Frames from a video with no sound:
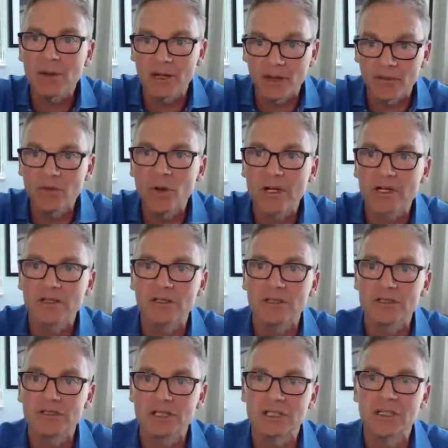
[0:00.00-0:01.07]
I want to avoid a
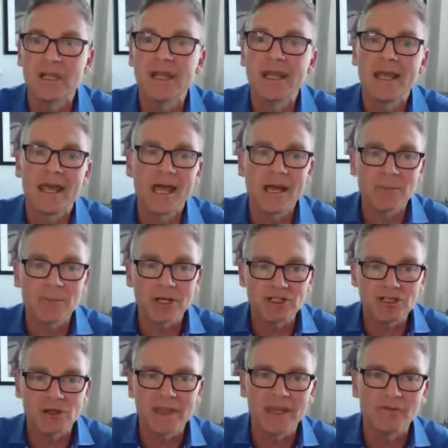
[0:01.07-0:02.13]
collision by
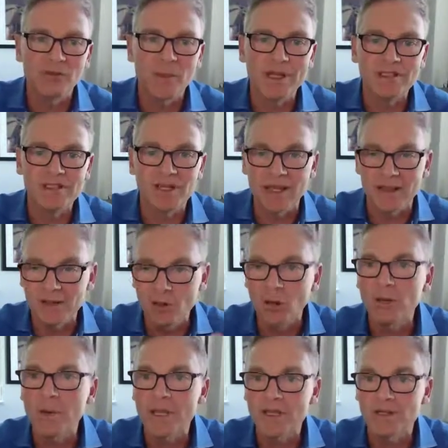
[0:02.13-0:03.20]
sharing that information. And the
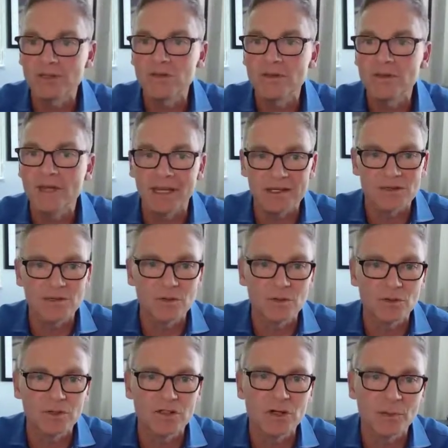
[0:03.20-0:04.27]
only way you can do that is
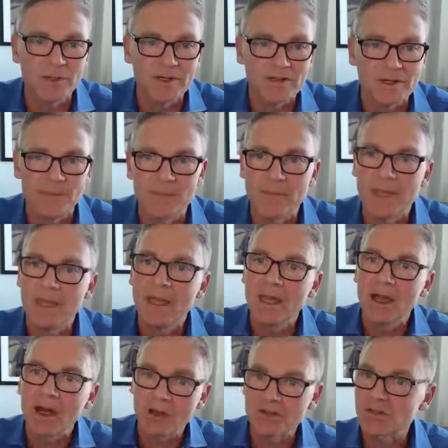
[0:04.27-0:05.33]
through determinism.
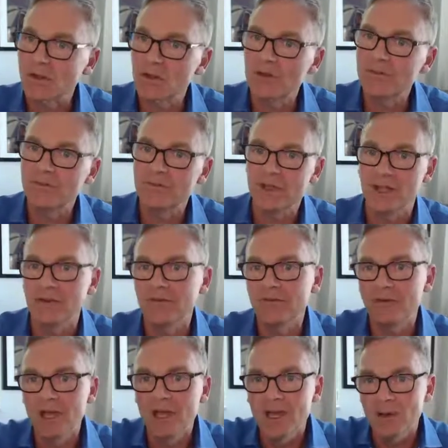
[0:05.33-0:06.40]
Also,
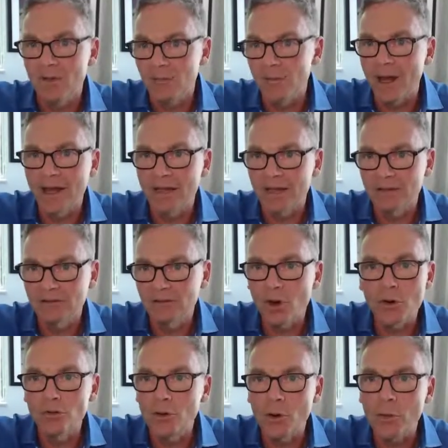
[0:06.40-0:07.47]
if my
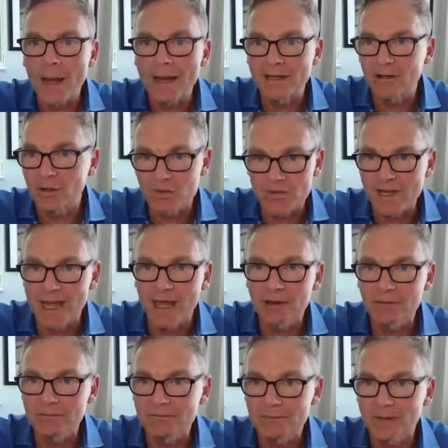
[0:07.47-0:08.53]
load robot goes
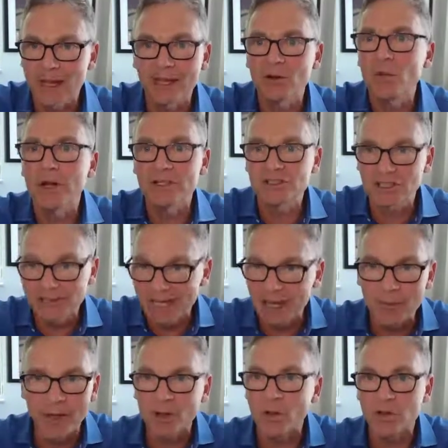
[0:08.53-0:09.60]
down, I don't want to shut
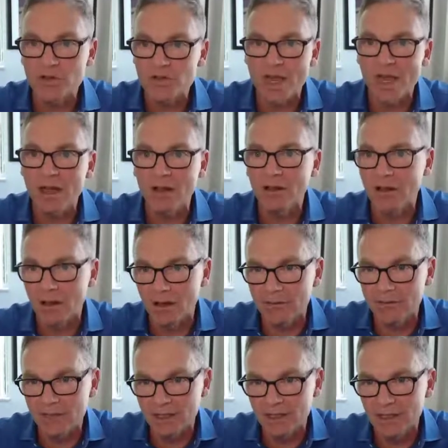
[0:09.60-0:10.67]
down my whole cell
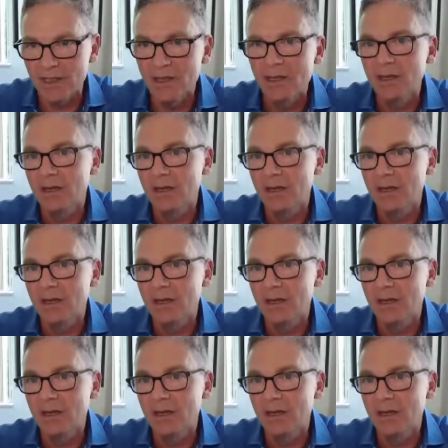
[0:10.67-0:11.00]
of the